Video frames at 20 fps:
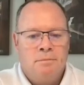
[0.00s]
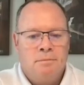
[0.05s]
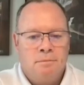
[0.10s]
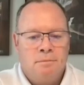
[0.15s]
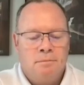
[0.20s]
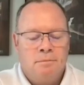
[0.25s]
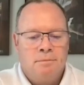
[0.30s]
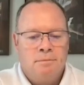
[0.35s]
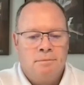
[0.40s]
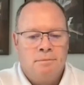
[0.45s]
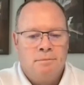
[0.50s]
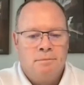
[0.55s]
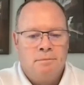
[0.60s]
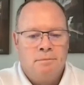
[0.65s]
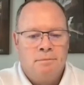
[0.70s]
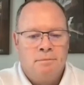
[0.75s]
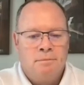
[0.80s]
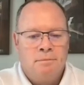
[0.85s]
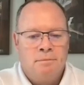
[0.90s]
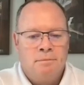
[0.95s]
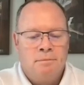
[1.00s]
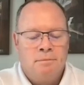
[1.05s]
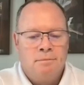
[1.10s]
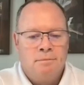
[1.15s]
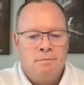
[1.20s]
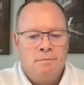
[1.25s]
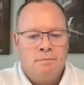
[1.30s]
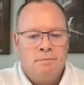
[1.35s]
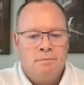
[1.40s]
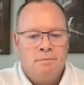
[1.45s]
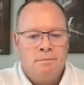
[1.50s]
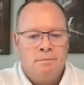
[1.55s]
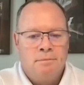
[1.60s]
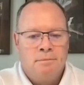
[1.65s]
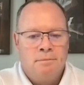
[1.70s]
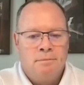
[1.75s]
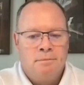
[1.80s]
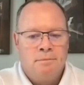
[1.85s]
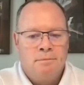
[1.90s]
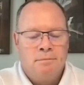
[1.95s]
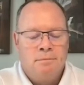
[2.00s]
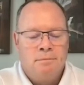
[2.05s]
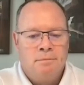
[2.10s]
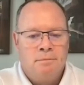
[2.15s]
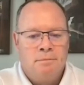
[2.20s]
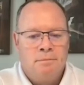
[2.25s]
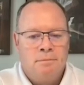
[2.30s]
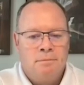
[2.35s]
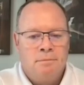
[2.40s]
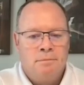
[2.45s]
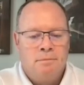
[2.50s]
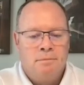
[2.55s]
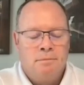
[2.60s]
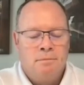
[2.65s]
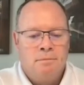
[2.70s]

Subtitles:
This person isn't speaking.